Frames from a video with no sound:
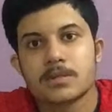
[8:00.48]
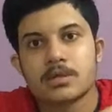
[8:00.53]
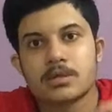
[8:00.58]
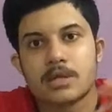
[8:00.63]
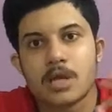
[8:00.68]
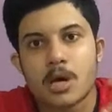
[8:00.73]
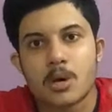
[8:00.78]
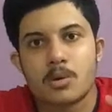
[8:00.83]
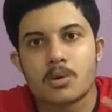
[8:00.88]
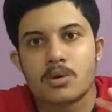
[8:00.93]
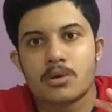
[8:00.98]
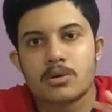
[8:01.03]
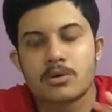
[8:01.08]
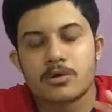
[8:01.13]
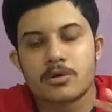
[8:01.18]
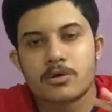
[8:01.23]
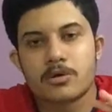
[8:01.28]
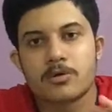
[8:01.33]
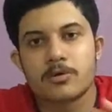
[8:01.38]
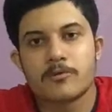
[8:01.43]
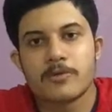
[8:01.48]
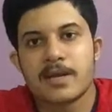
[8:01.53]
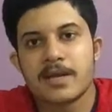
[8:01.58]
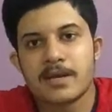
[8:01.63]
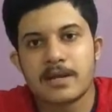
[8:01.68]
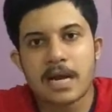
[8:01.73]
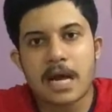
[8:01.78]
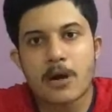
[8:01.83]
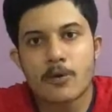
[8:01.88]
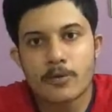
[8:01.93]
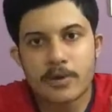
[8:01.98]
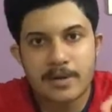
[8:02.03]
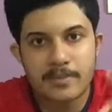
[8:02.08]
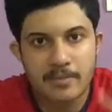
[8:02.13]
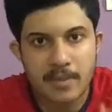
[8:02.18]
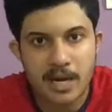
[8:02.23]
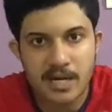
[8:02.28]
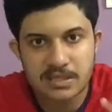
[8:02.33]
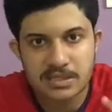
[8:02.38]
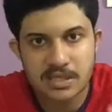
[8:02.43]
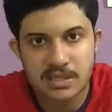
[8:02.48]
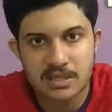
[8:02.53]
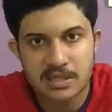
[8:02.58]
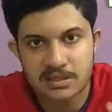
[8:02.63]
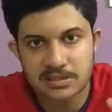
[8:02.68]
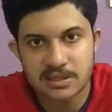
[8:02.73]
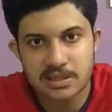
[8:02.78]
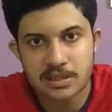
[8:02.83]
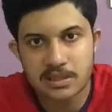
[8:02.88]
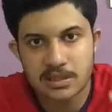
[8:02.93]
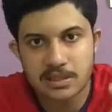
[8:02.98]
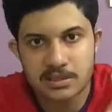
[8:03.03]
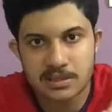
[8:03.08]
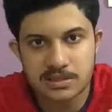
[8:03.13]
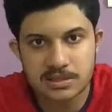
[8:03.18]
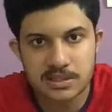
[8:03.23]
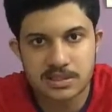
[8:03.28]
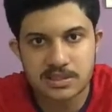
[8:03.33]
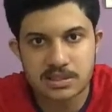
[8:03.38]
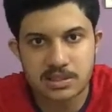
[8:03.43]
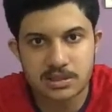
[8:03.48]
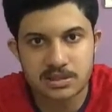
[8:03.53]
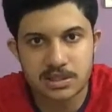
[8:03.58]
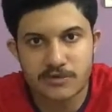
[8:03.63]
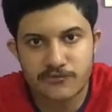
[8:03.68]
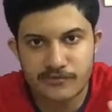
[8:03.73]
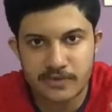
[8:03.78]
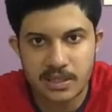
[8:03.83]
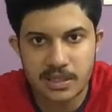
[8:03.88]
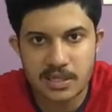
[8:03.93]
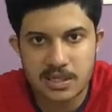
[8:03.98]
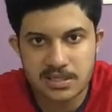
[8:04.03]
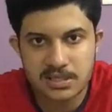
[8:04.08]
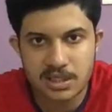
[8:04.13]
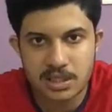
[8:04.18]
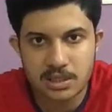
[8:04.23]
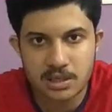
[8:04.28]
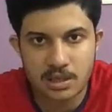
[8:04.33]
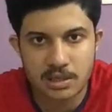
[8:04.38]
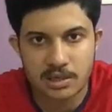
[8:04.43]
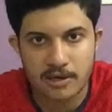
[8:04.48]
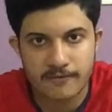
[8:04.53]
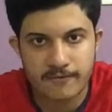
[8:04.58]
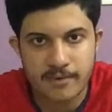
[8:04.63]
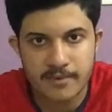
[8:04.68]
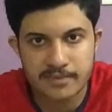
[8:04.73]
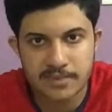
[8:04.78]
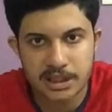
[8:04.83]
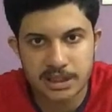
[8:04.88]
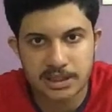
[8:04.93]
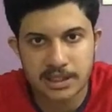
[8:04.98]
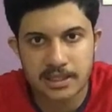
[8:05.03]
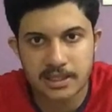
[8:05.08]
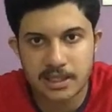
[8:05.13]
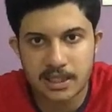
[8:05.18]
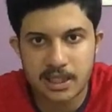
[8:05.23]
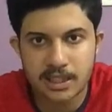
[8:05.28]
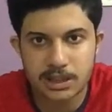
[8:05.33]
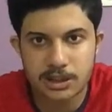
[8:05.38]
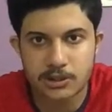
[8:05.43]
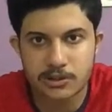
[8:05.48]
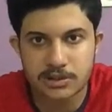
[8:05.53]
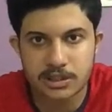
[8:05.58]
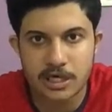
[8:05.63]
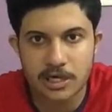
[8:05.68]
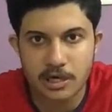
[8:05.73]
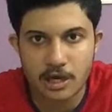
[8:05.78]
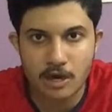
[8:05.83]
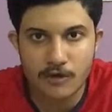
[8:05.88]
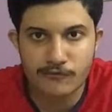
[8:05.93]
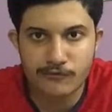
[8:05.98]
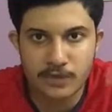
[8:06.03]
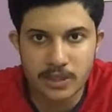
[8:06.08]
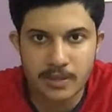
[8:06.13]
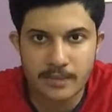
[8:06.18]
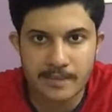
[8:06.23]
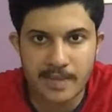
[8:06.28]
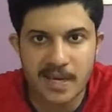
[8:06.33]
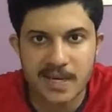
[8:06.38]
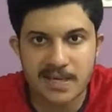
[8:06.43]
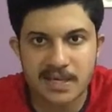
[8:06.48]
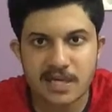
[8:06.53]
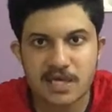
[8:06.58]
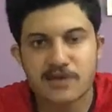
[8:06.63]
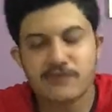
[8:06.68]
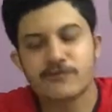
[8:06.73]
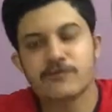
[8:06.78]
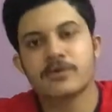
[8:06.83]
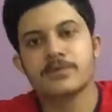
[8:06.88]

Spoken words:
Now when Rahu and Mars are conjuncted in the 6th house of D9 chart or navamsa chart, it shows that after your married life